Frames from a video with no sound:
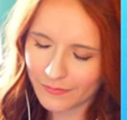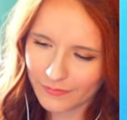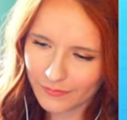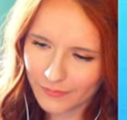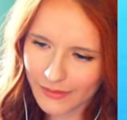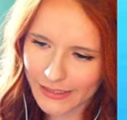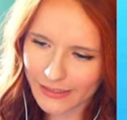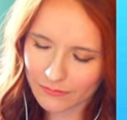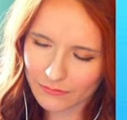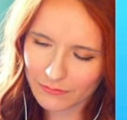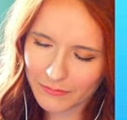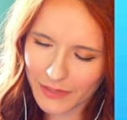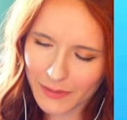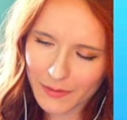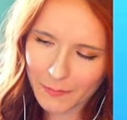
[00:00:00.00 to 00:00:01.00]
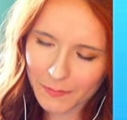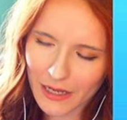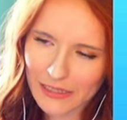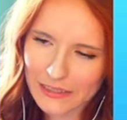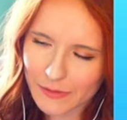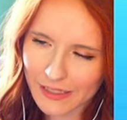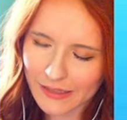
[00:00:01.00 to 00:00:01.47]
like, maybe
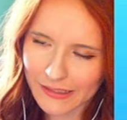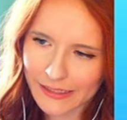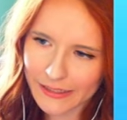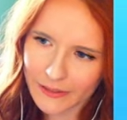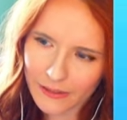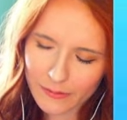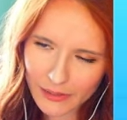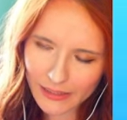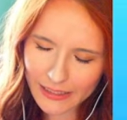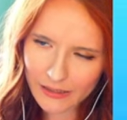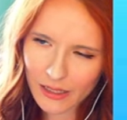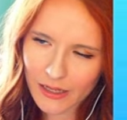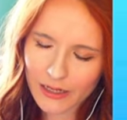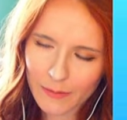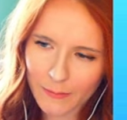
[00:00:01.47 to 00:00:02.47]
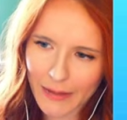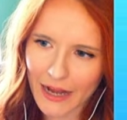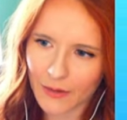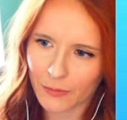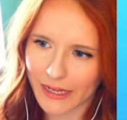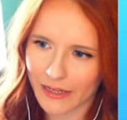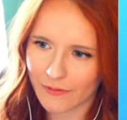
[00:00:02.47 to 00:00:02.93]
possibly linear, but like not in a
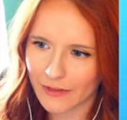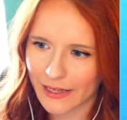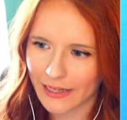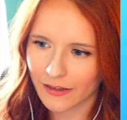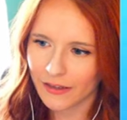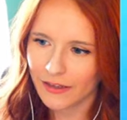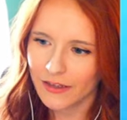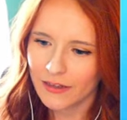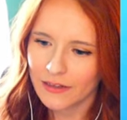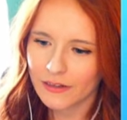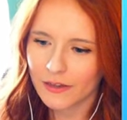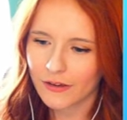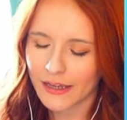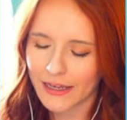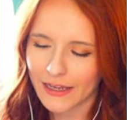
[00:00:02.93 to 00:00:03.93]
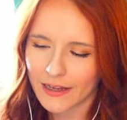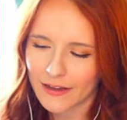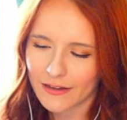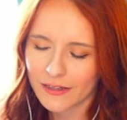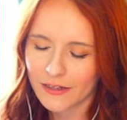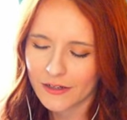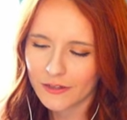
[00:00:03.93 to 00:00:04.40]
bad way. Of like, okay,
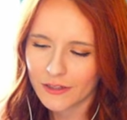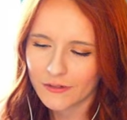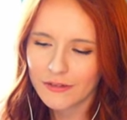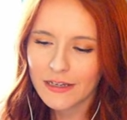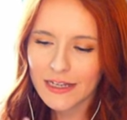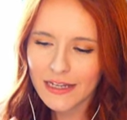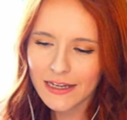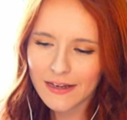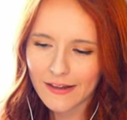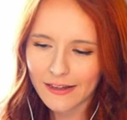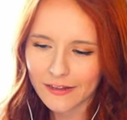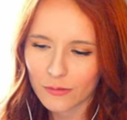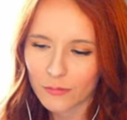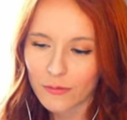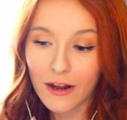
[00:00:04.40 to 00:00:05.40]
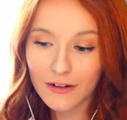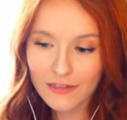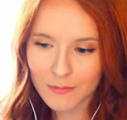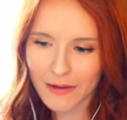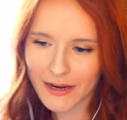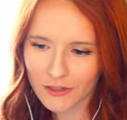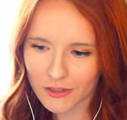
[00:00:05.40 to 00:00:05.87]
you know, you need like the rock
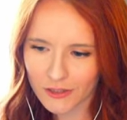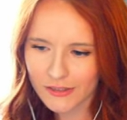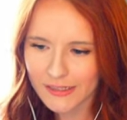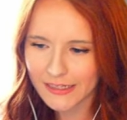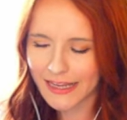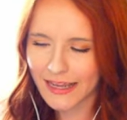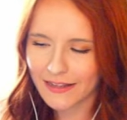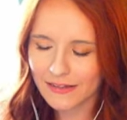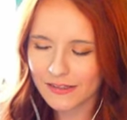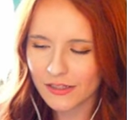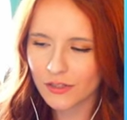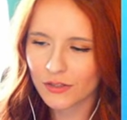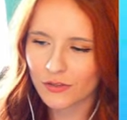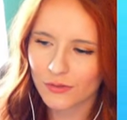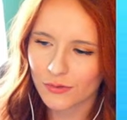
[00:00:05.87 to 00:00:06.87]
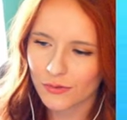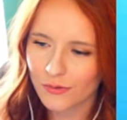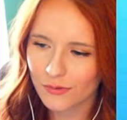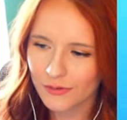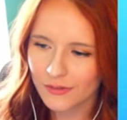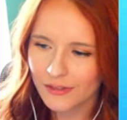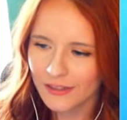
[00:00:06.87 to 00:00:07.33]
smasher to get
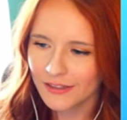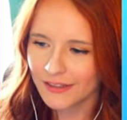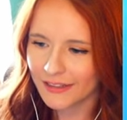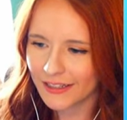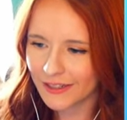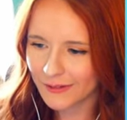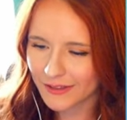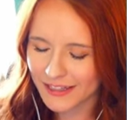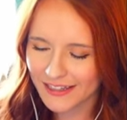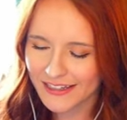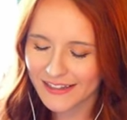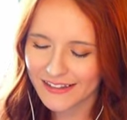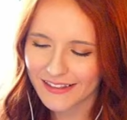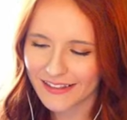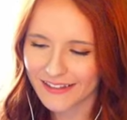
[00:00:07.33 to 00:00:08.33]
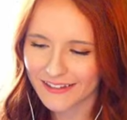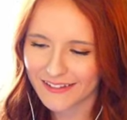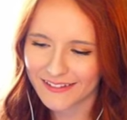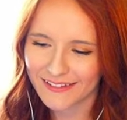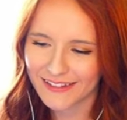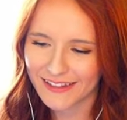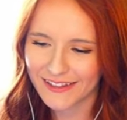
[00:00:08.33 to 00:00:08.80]
to, you know, the
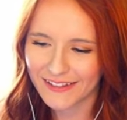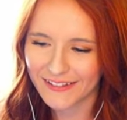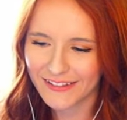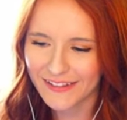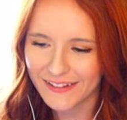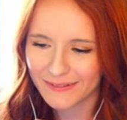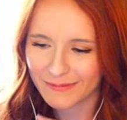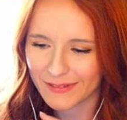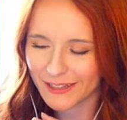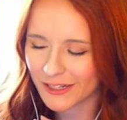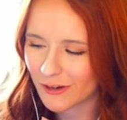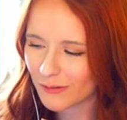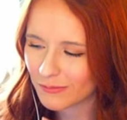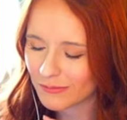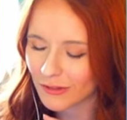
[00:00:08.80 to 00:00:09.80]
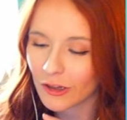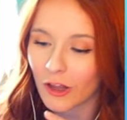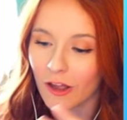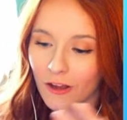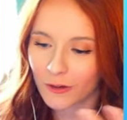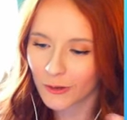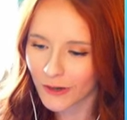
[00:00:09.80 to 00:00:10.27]
the the the you know
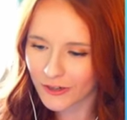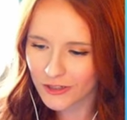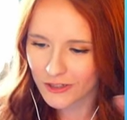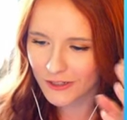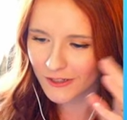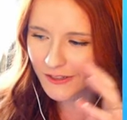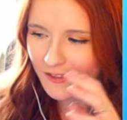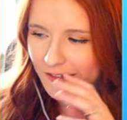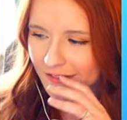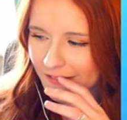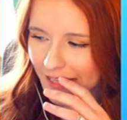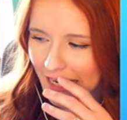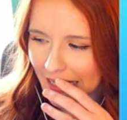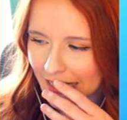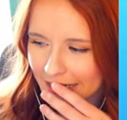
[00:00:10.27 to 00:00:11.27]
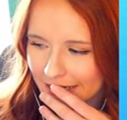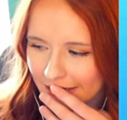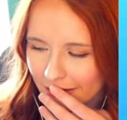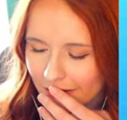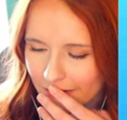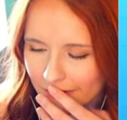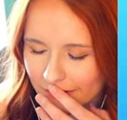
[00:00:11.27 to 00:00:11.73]
log crusher, that kind of
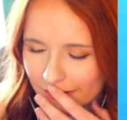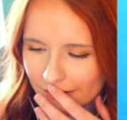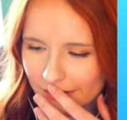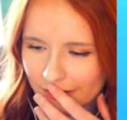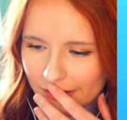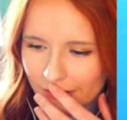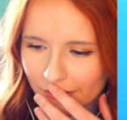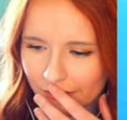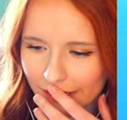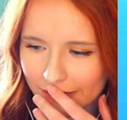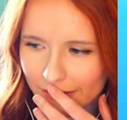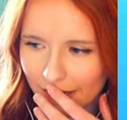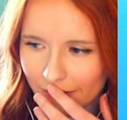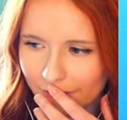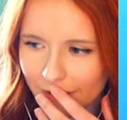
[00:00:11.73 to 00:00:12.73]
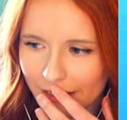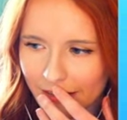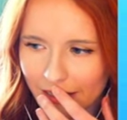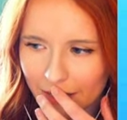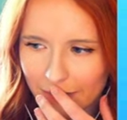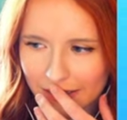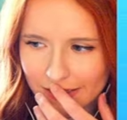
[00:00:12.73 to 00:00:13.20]
deal. So I I feel like
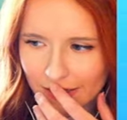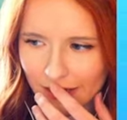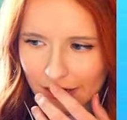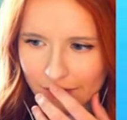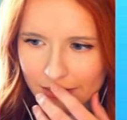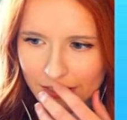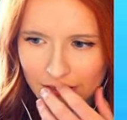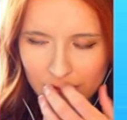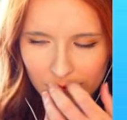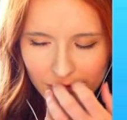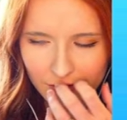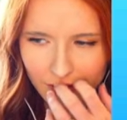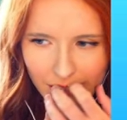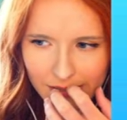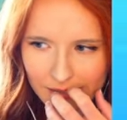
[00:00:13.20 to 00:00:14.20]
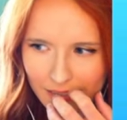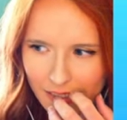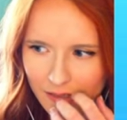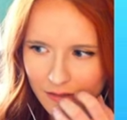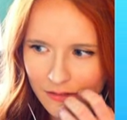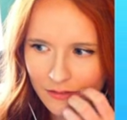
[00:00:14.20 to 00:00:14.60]
that makes a lot of sense what you guys did